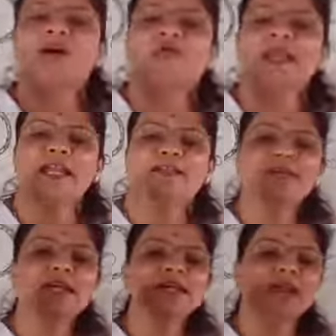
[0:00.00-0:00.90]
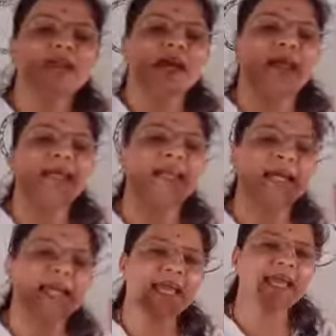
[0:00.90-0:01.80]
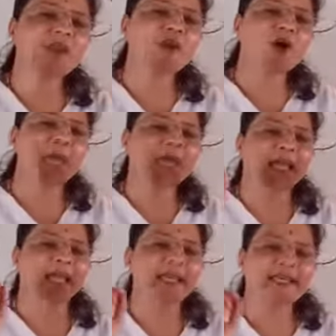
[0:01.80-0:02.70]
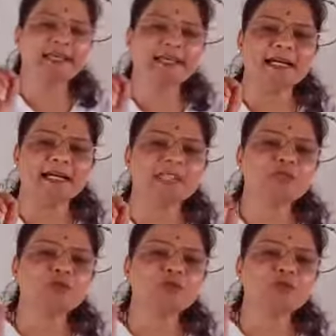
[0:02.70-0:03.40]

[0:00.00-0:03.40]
Whenever at the age of 10 years